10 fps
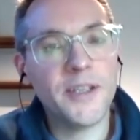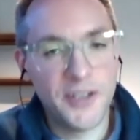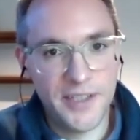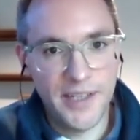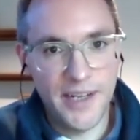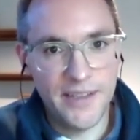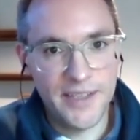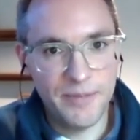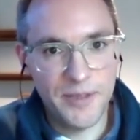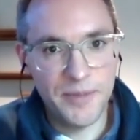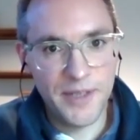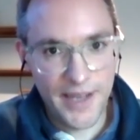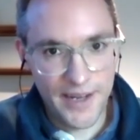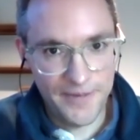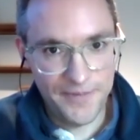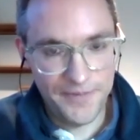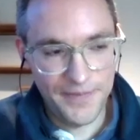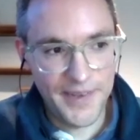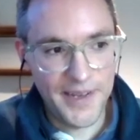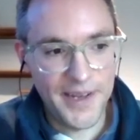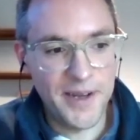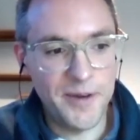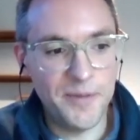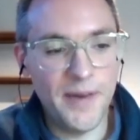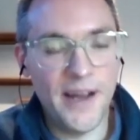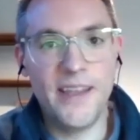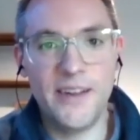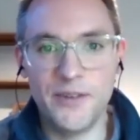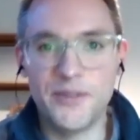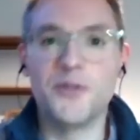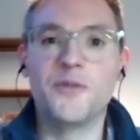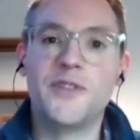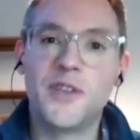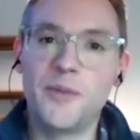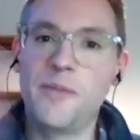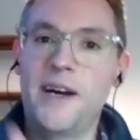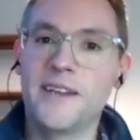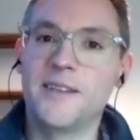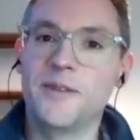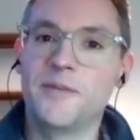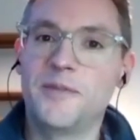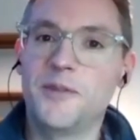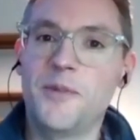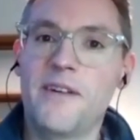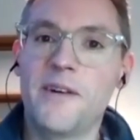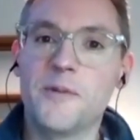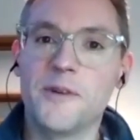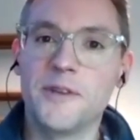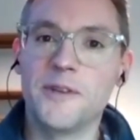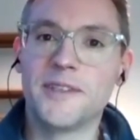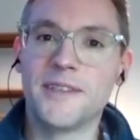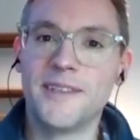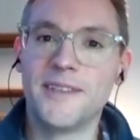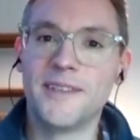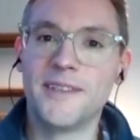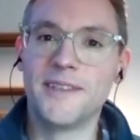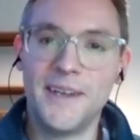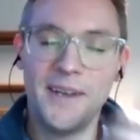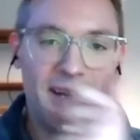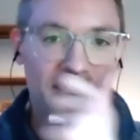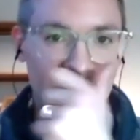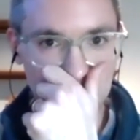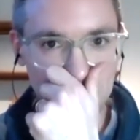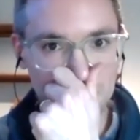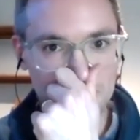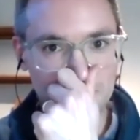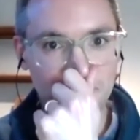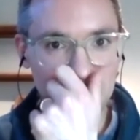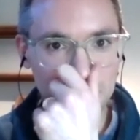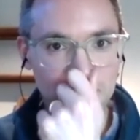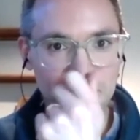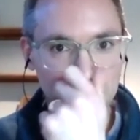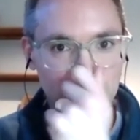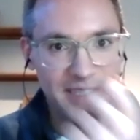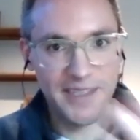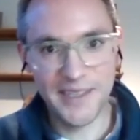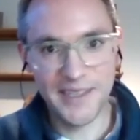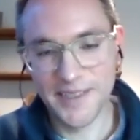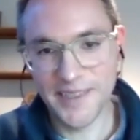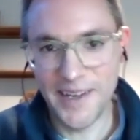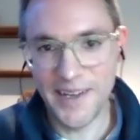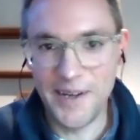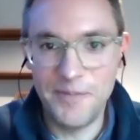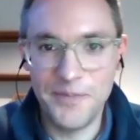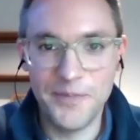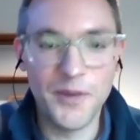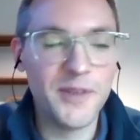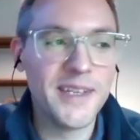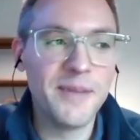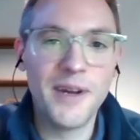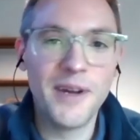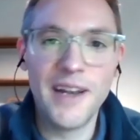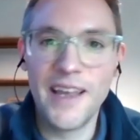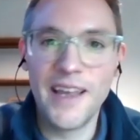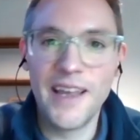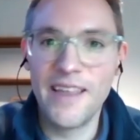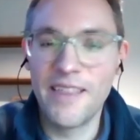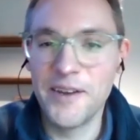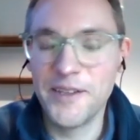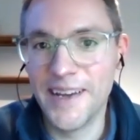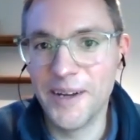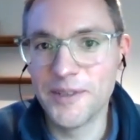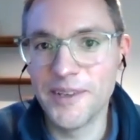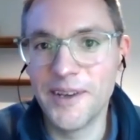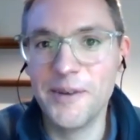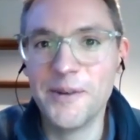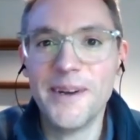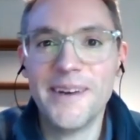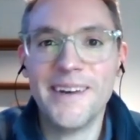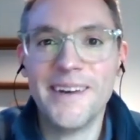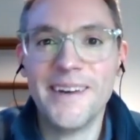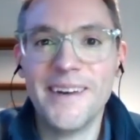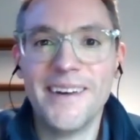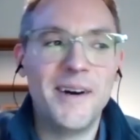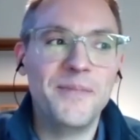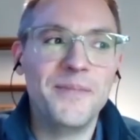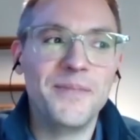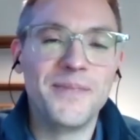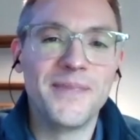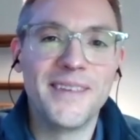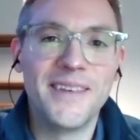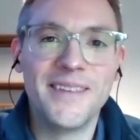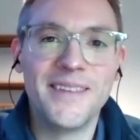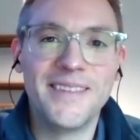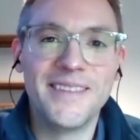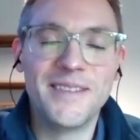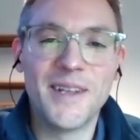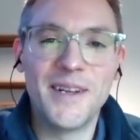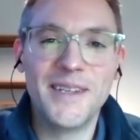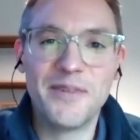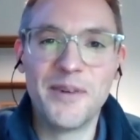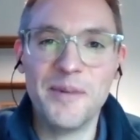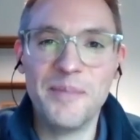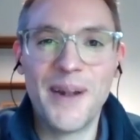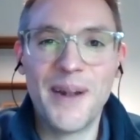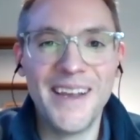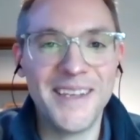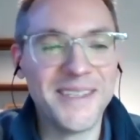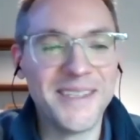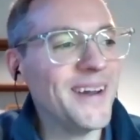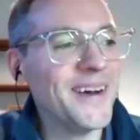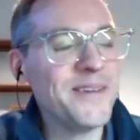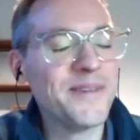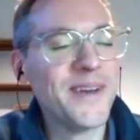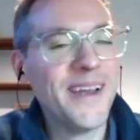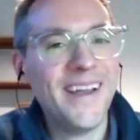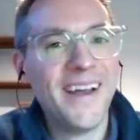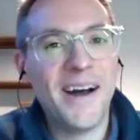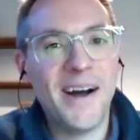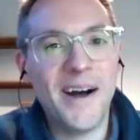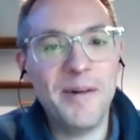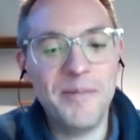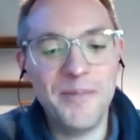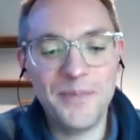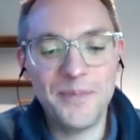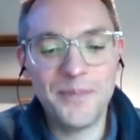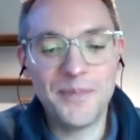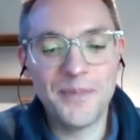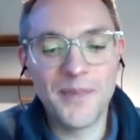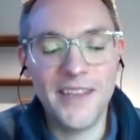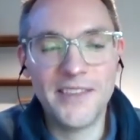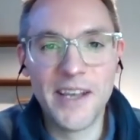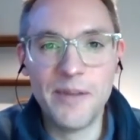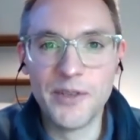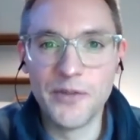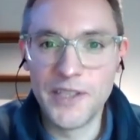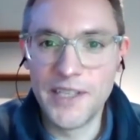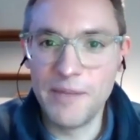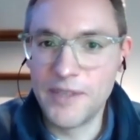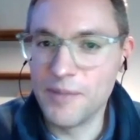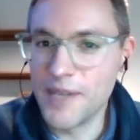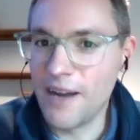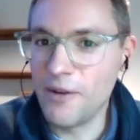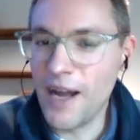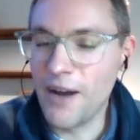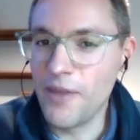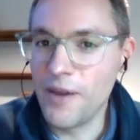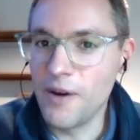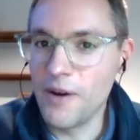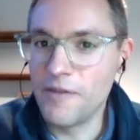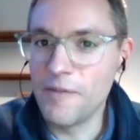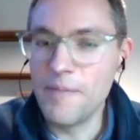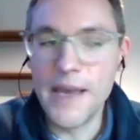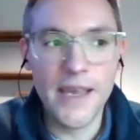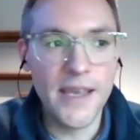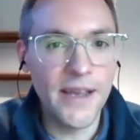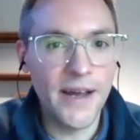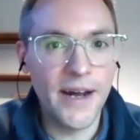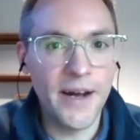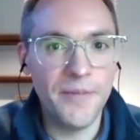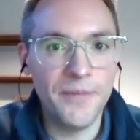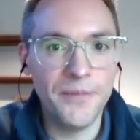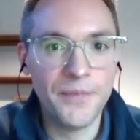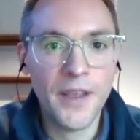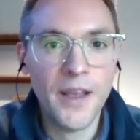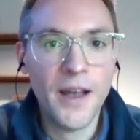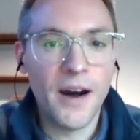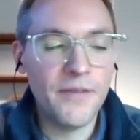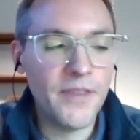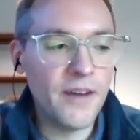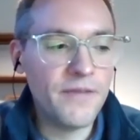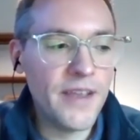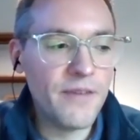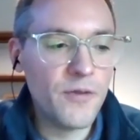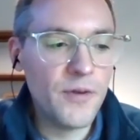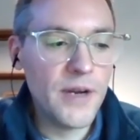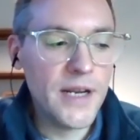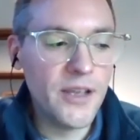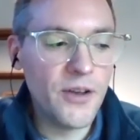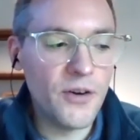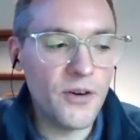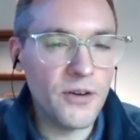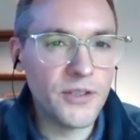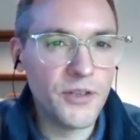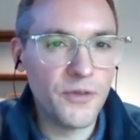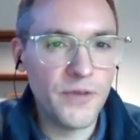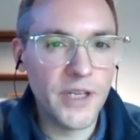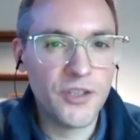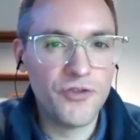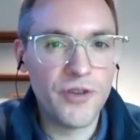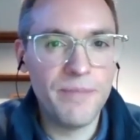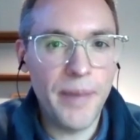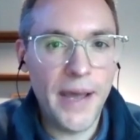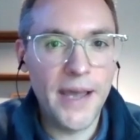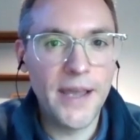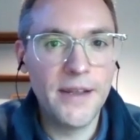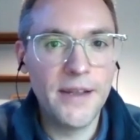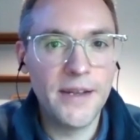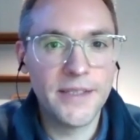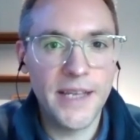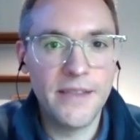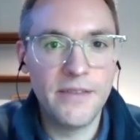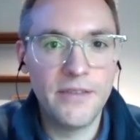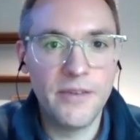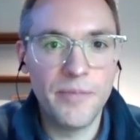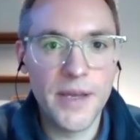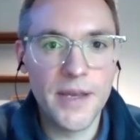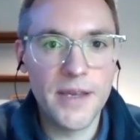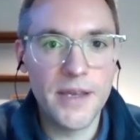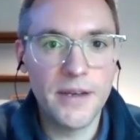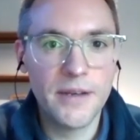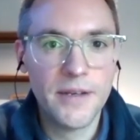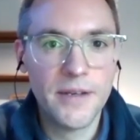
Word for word: um, I started getting the symptoms again, um, and then sort of took me back to, to where I was um, when I was in my 20s, um, obviously in my late 30s now. So, um, slightly different place in my life. Um, in terms of the symptoms, how, how they are for me, I've, I've never really got sort of extreme pain. It's tended to be